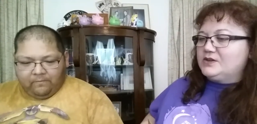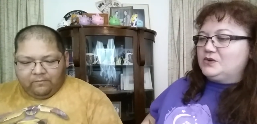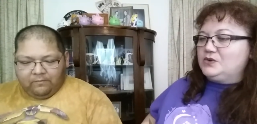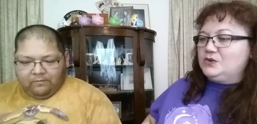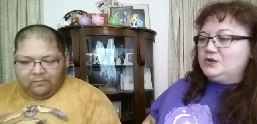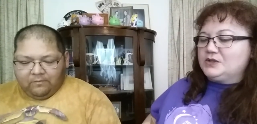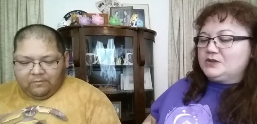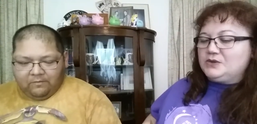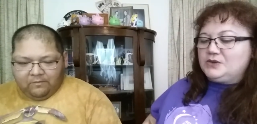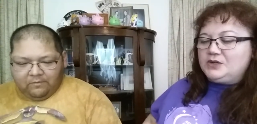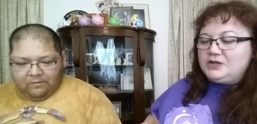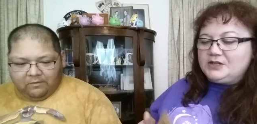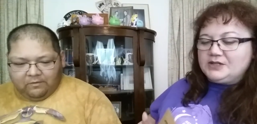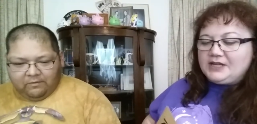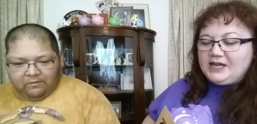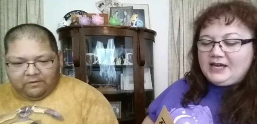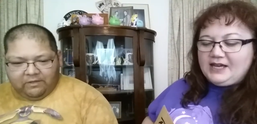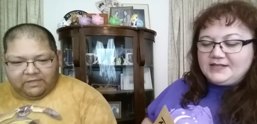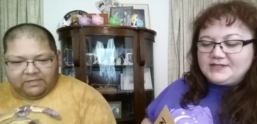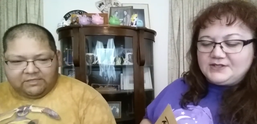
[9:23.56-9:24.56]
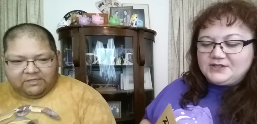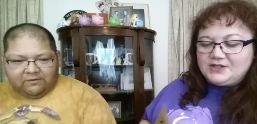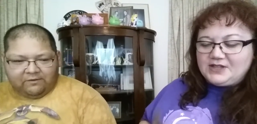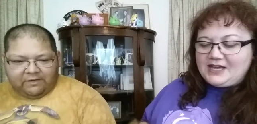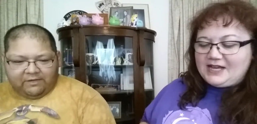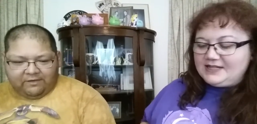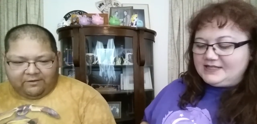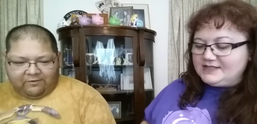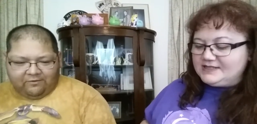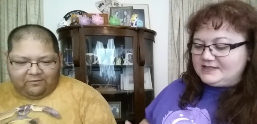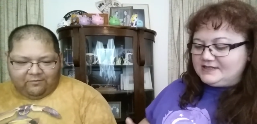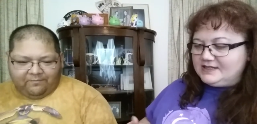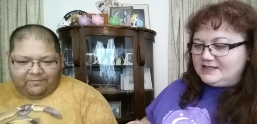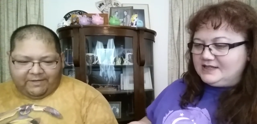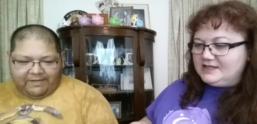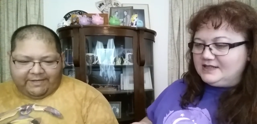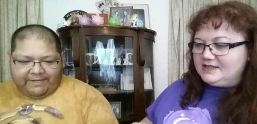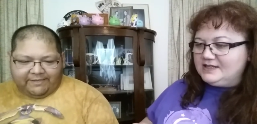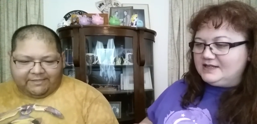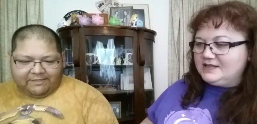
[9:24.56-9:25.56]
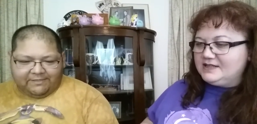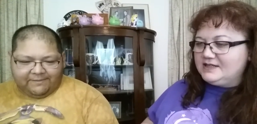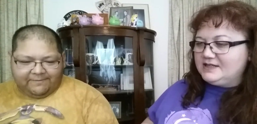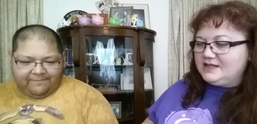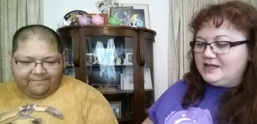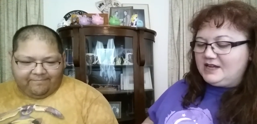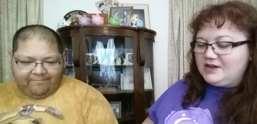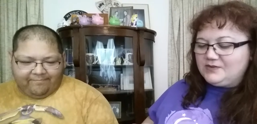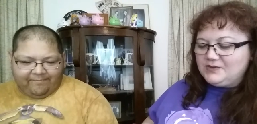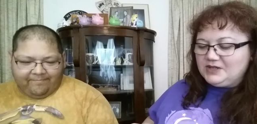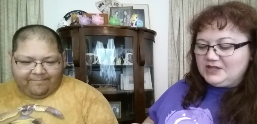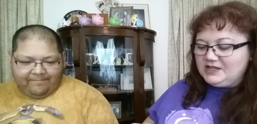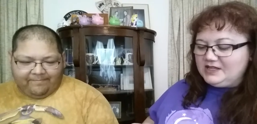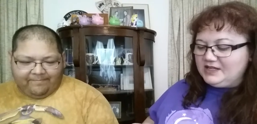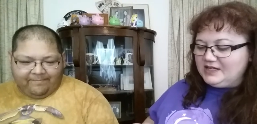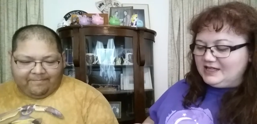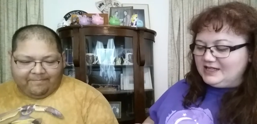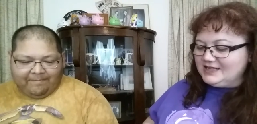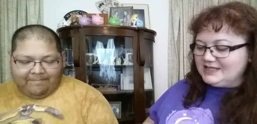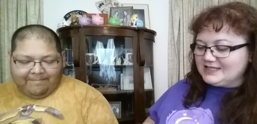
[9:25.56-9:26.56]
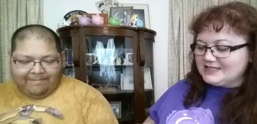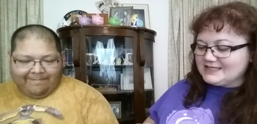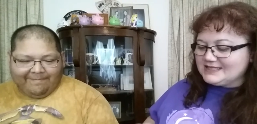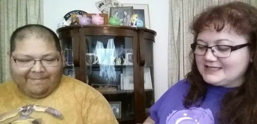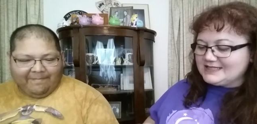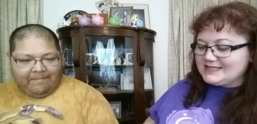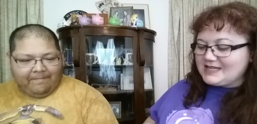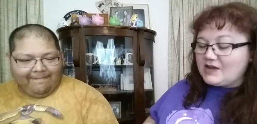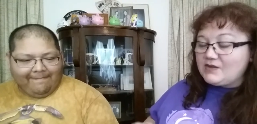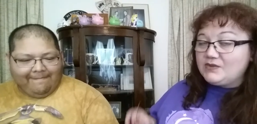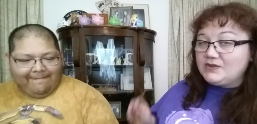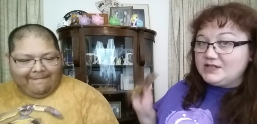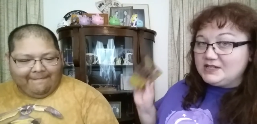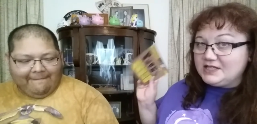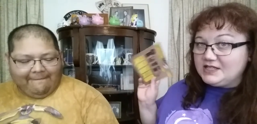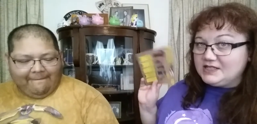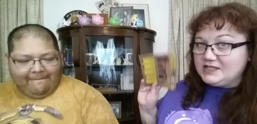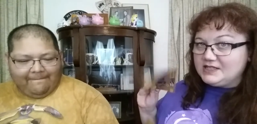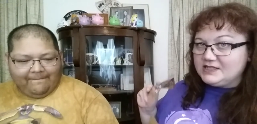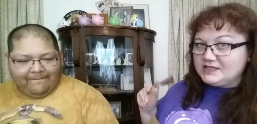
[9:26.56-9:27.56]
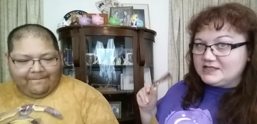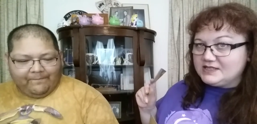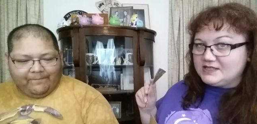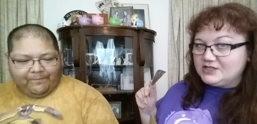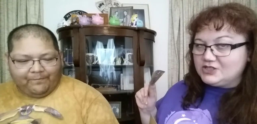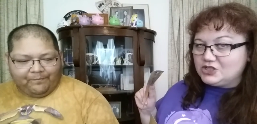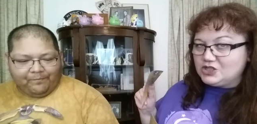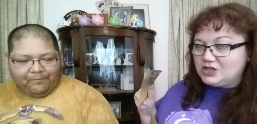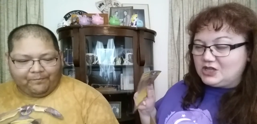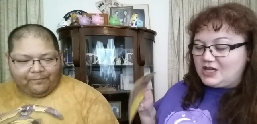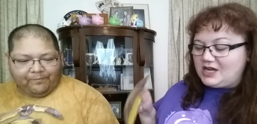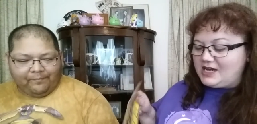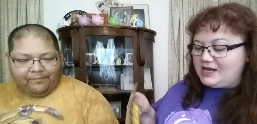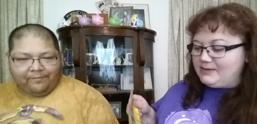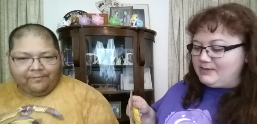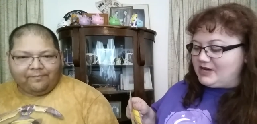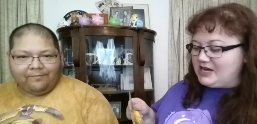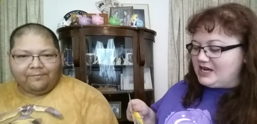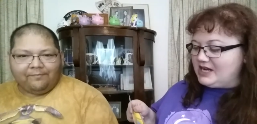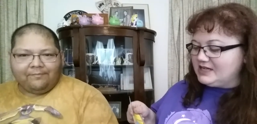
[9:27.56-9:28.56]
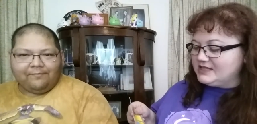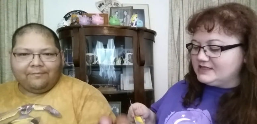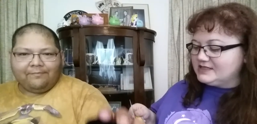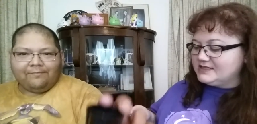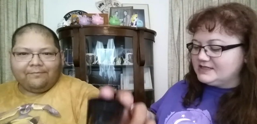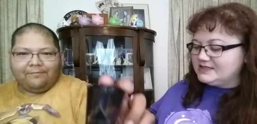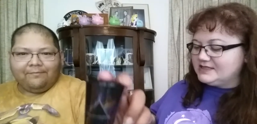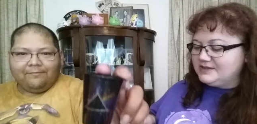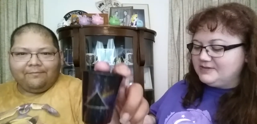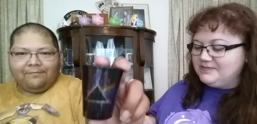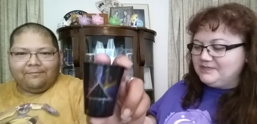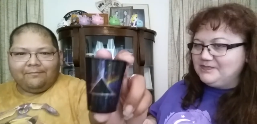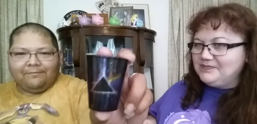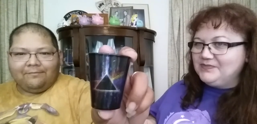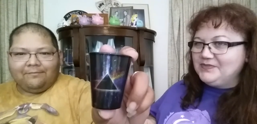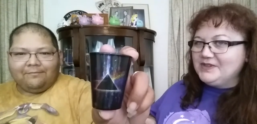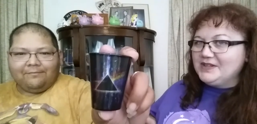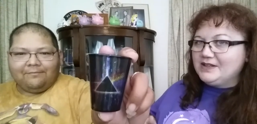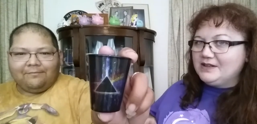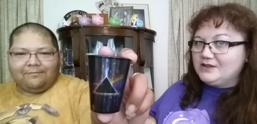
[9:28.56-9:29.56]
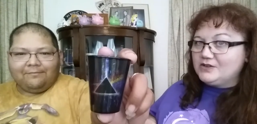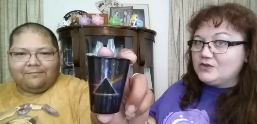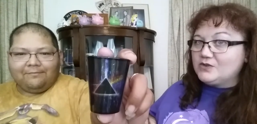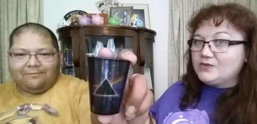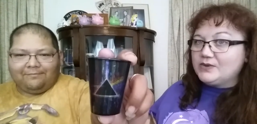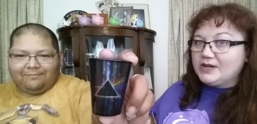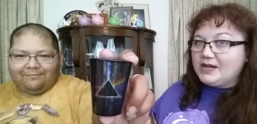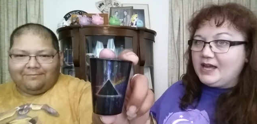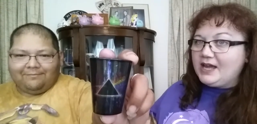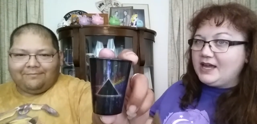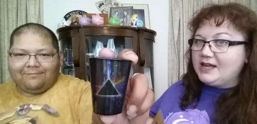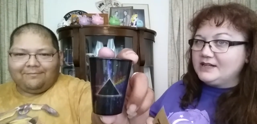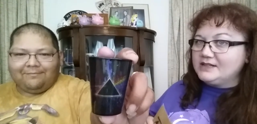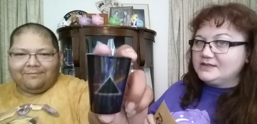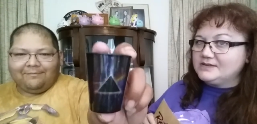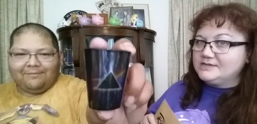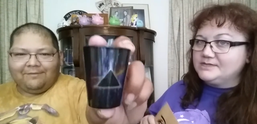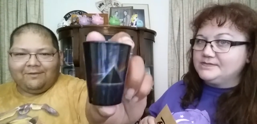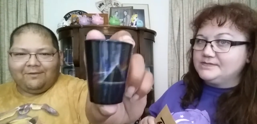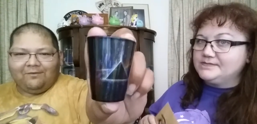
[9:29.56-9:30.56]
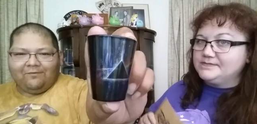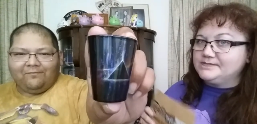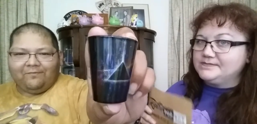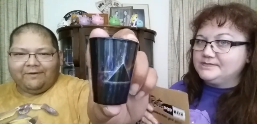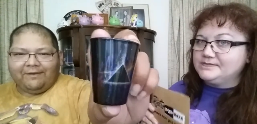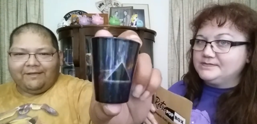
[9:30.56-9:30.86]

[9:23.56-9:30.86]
Speaker 1: Cool, cool. Okay, well, so that's a cool box. Everything in the 70s July box. Don't forget. Don't